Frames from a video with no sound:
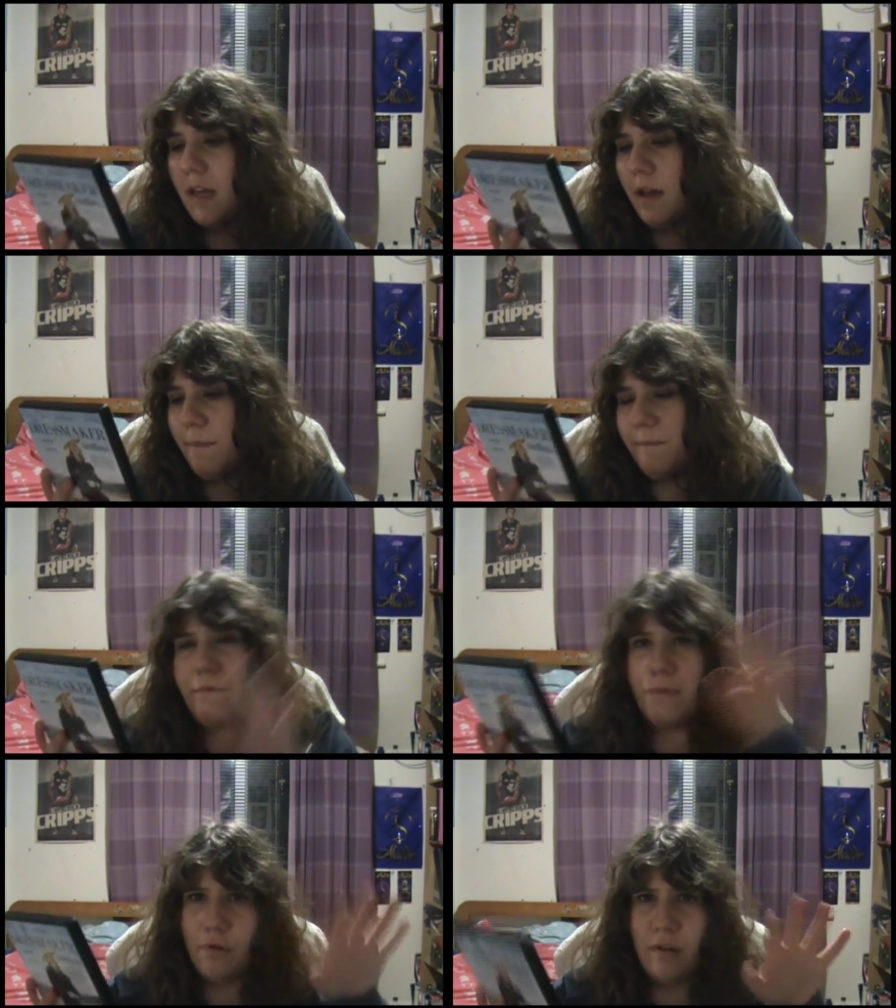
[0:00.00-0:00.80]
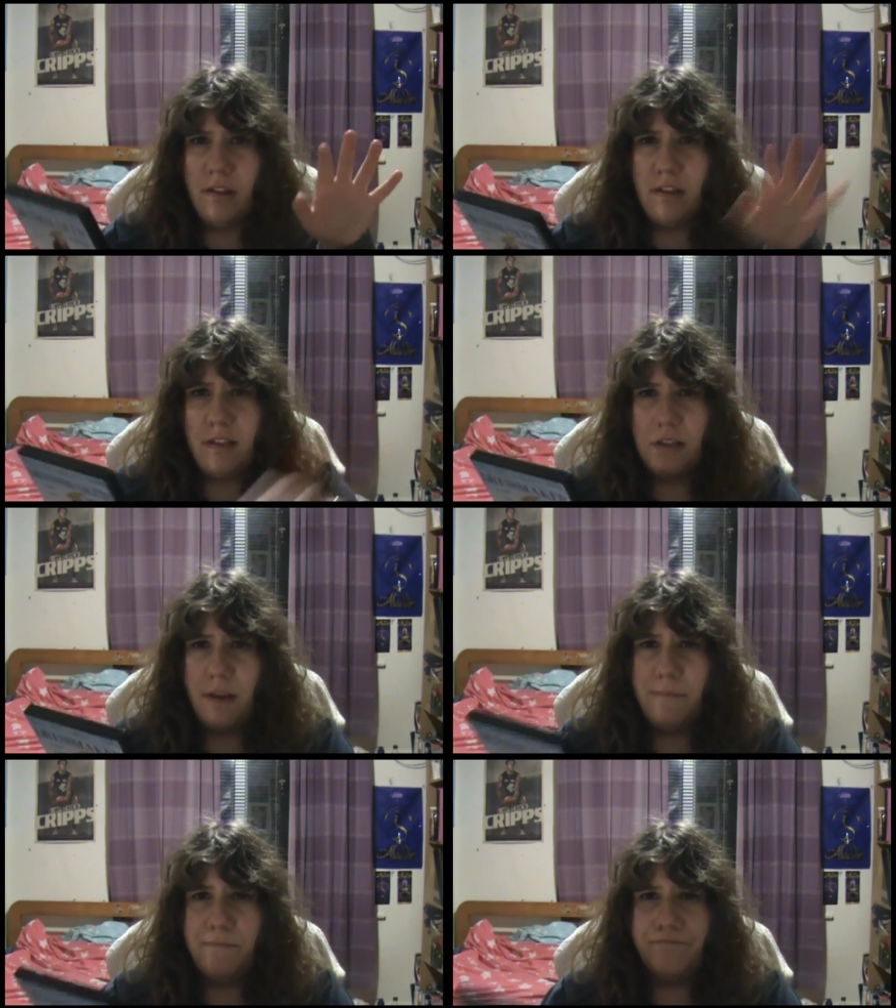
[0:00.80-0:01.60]
Um, in this,
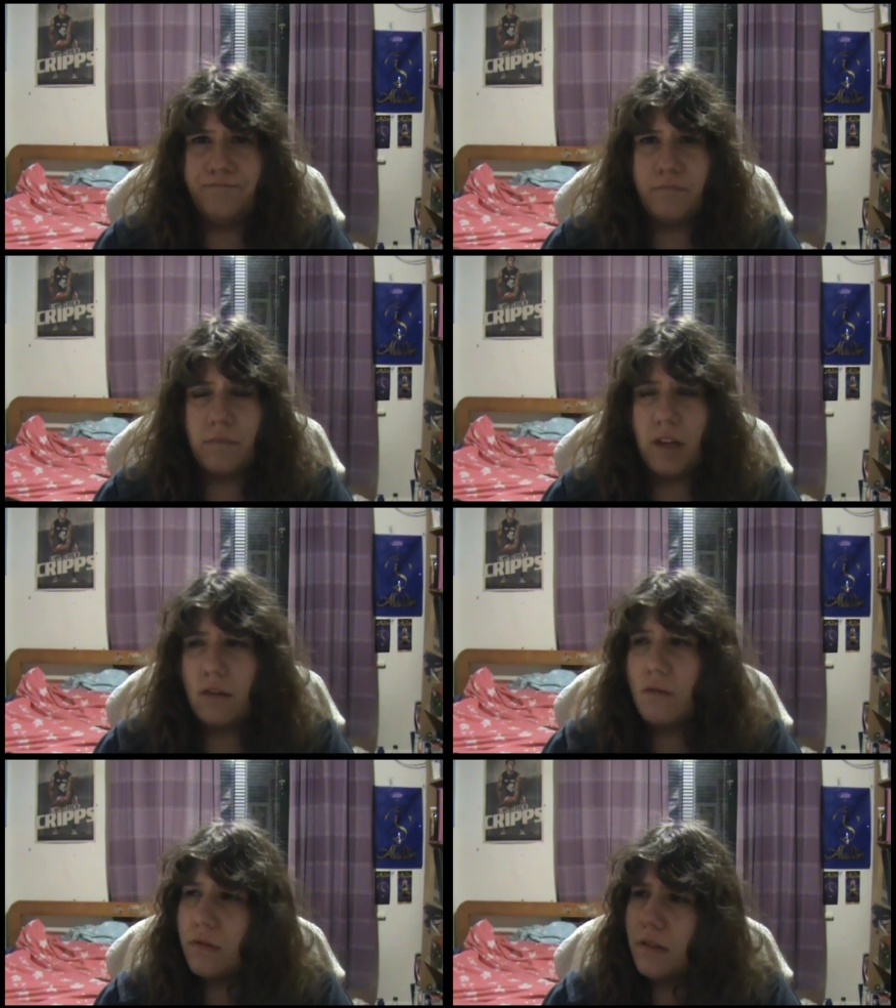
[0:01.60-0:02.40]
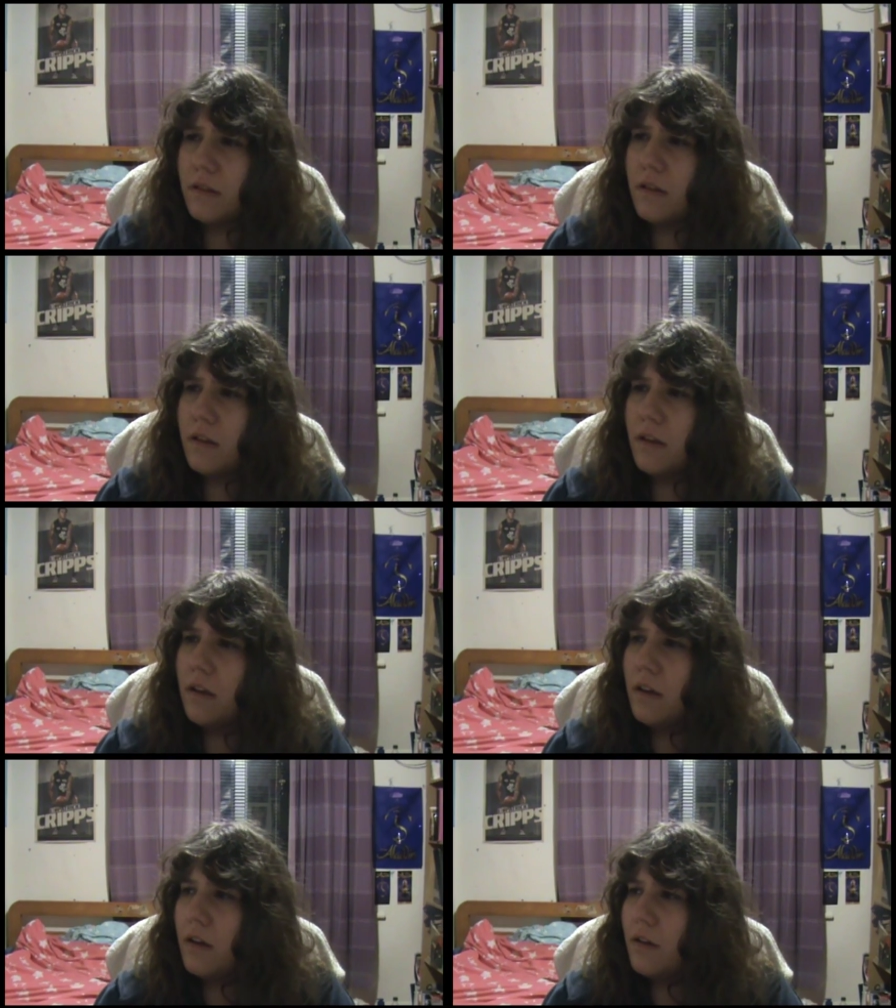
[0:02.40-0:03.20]
um, I think it was,
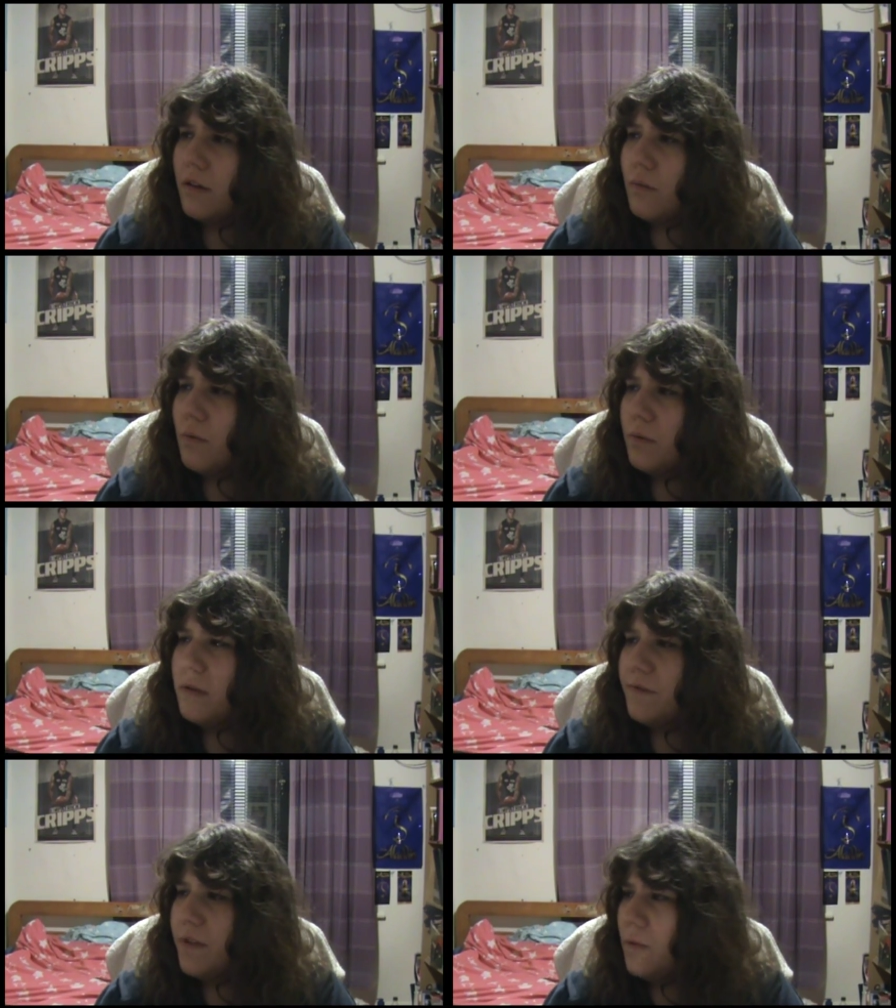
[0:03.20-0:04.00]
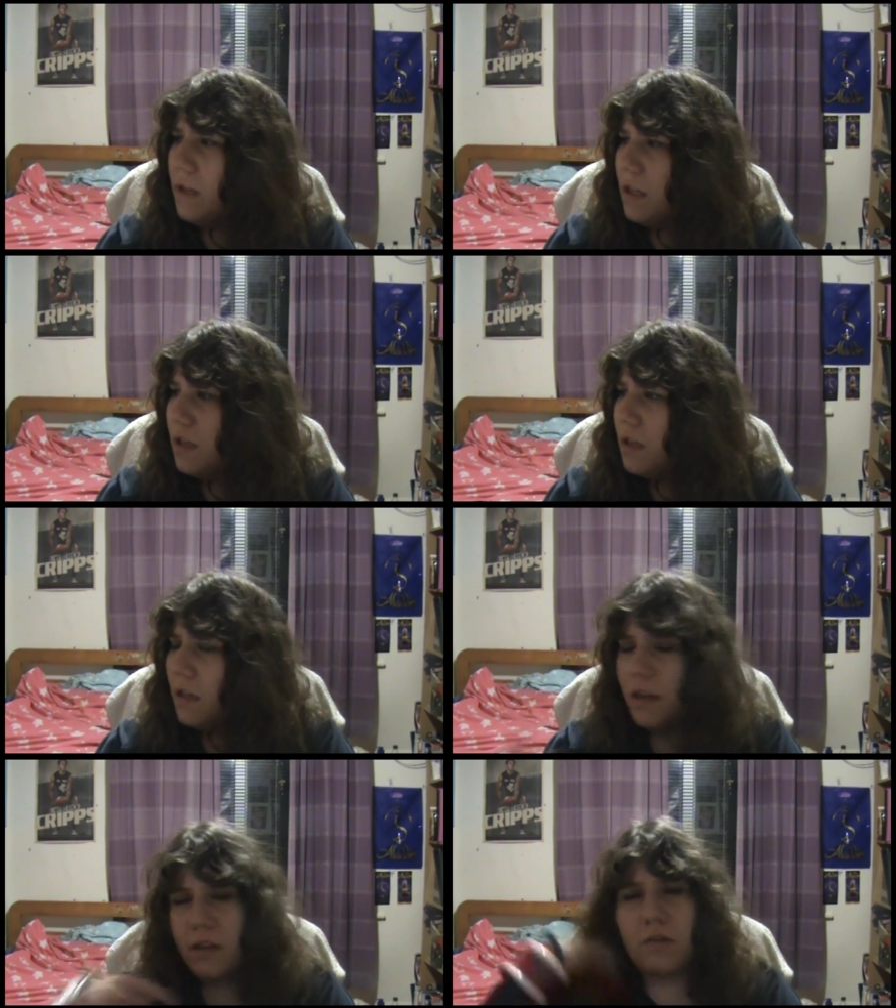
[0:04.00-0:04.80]
what was the film again?
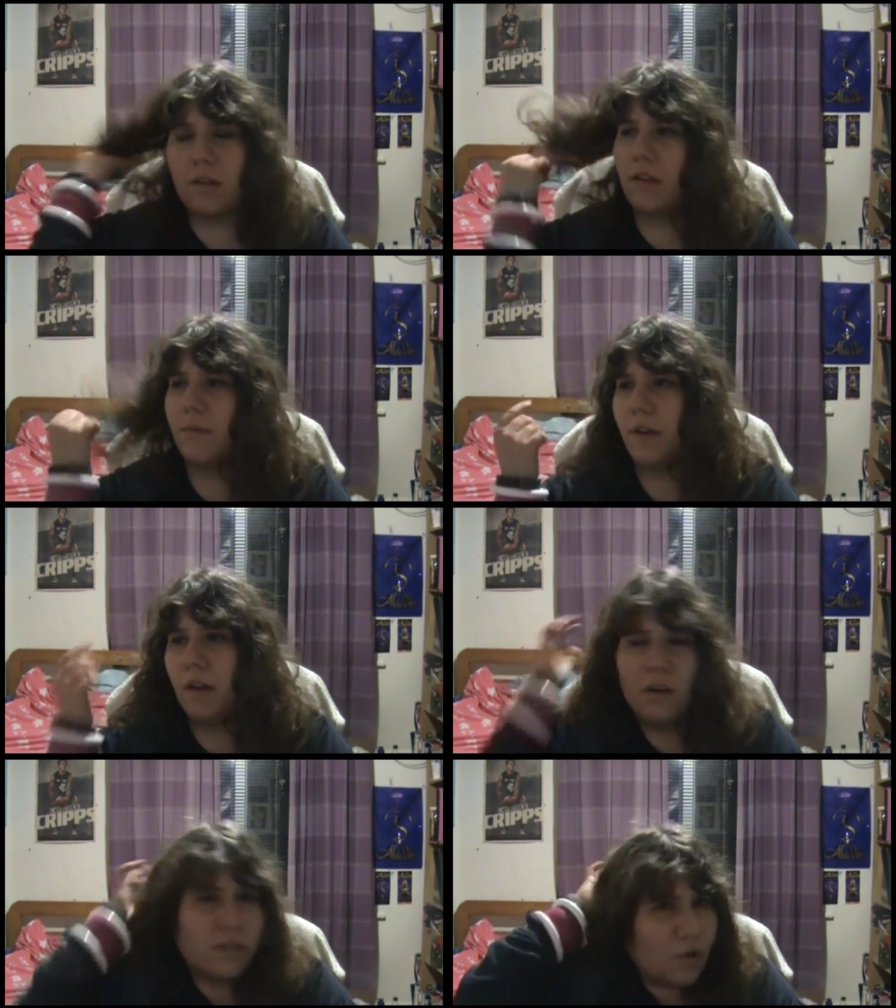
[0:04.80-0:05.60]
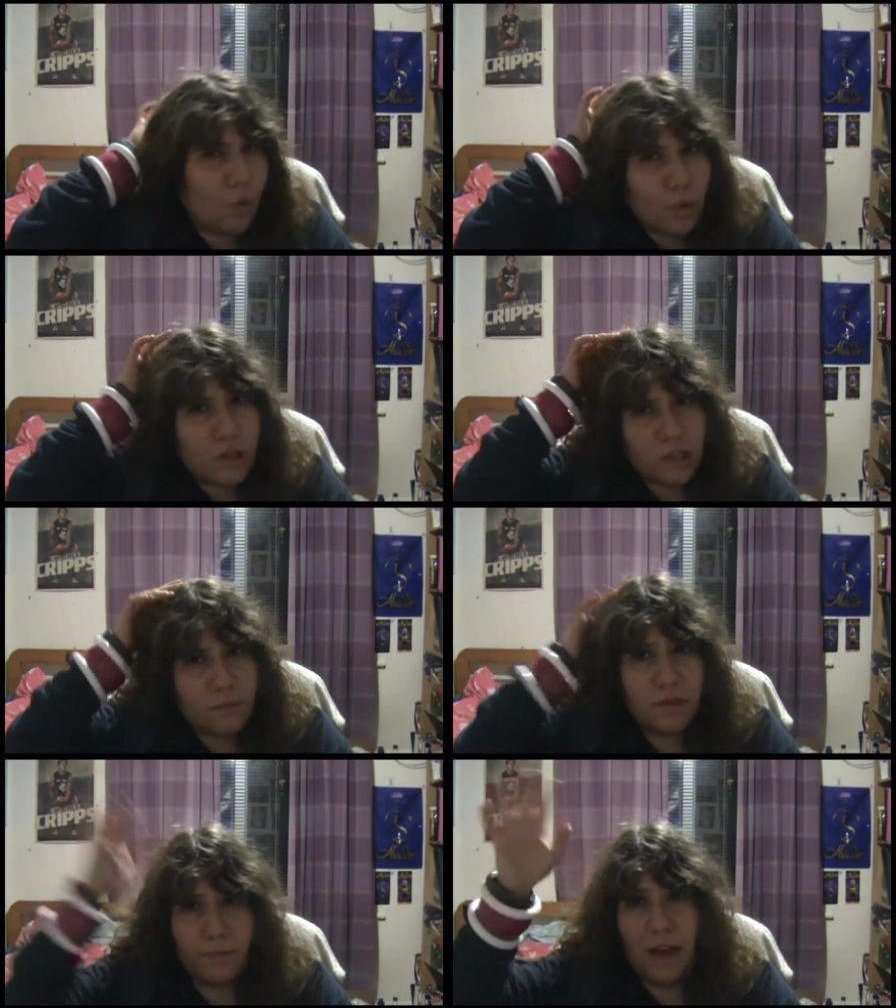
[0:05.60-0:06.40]
I looked it up. It's a
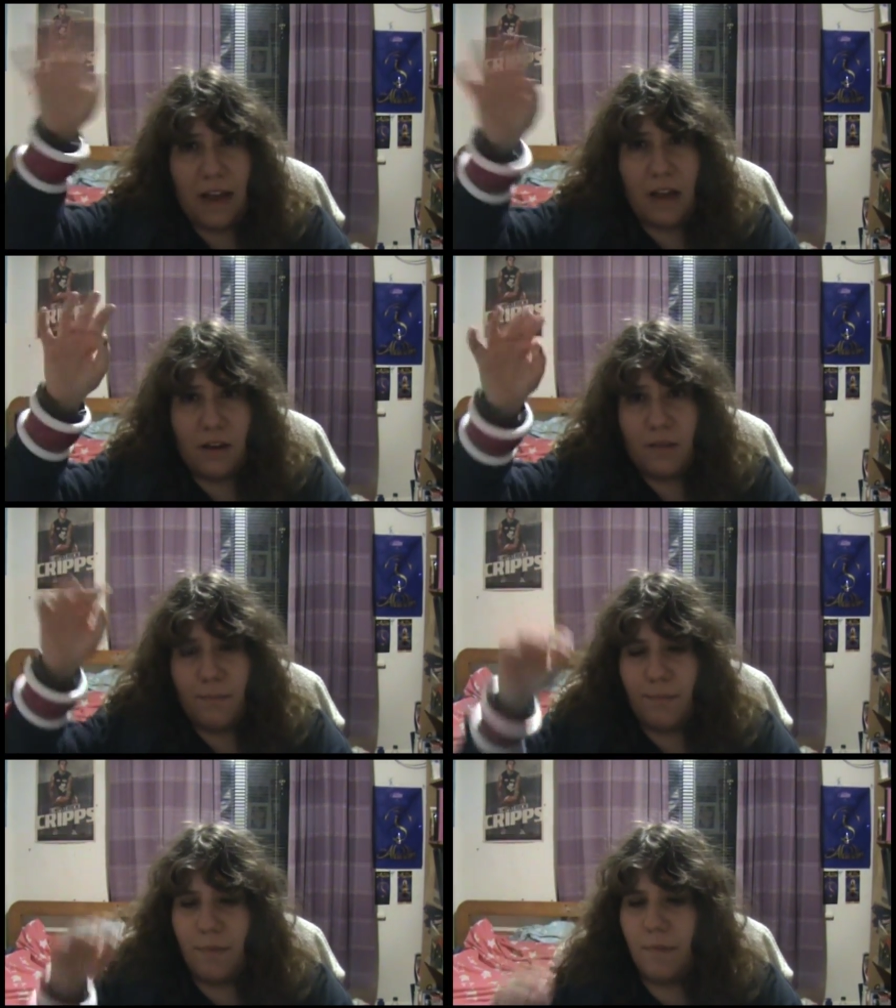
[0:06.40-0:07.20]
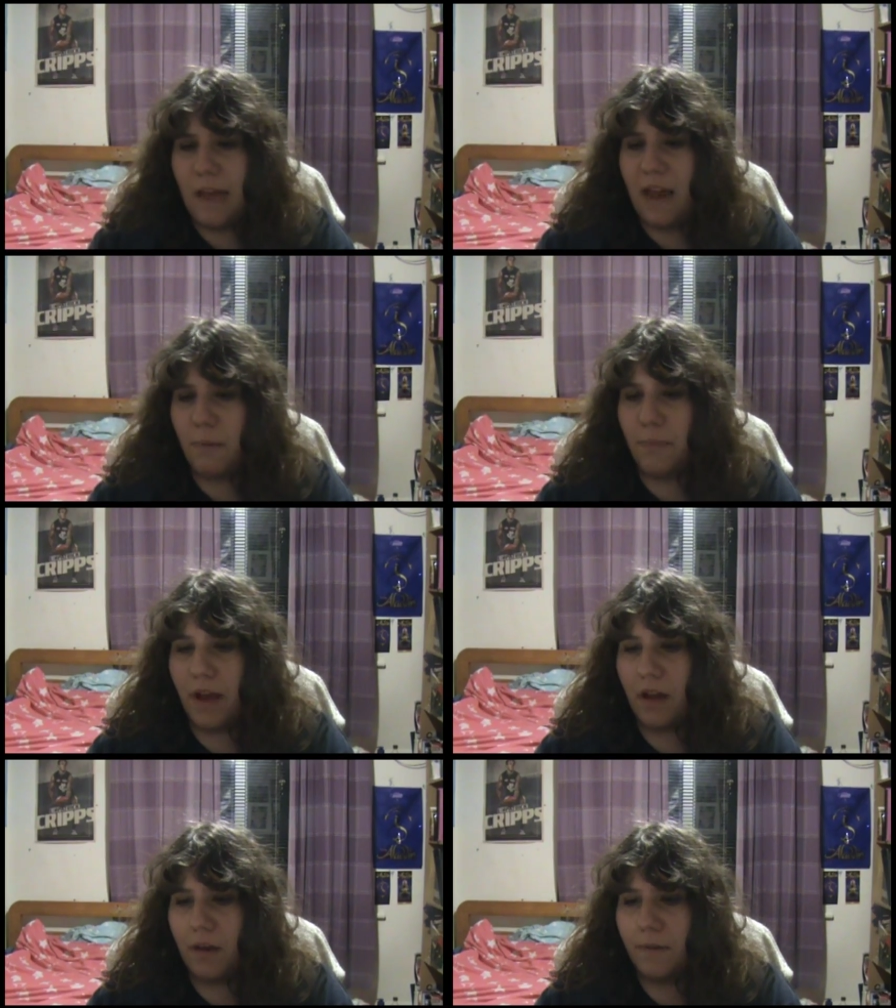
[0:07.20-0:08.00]
Caution, but um, out
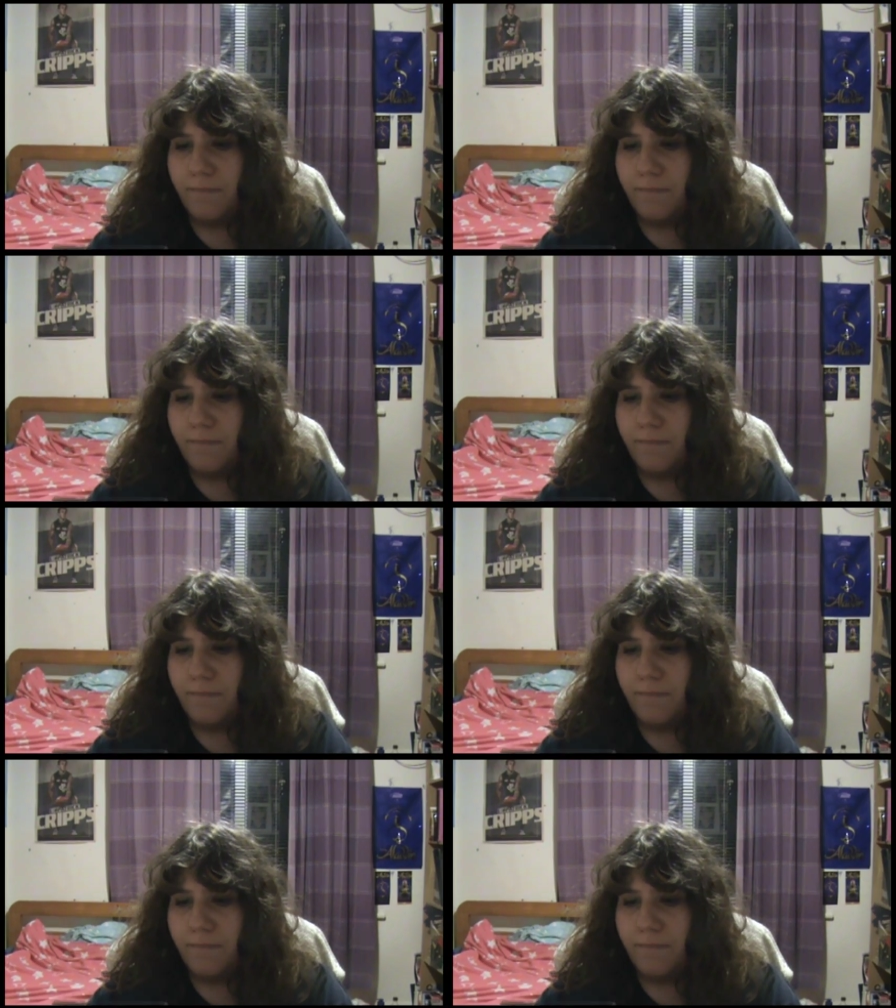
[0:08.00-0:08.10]
back.